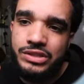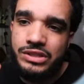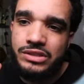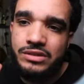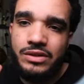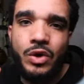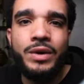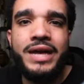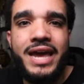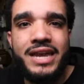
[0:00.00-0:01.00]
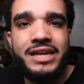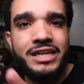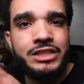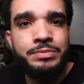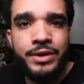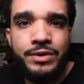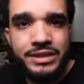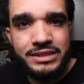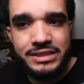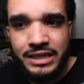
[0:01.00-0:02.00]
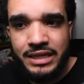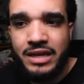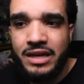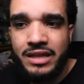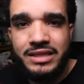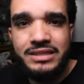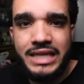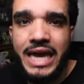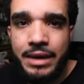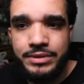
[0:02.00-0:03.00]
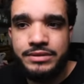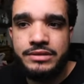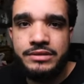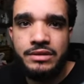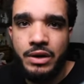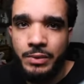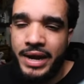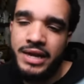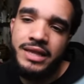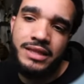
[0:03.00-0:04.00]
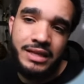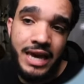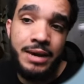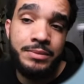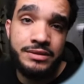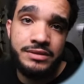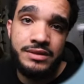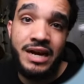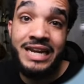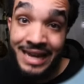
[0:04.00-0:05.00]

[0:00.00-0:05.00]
just going ahead and experiencing these gammas. All right, the gammas are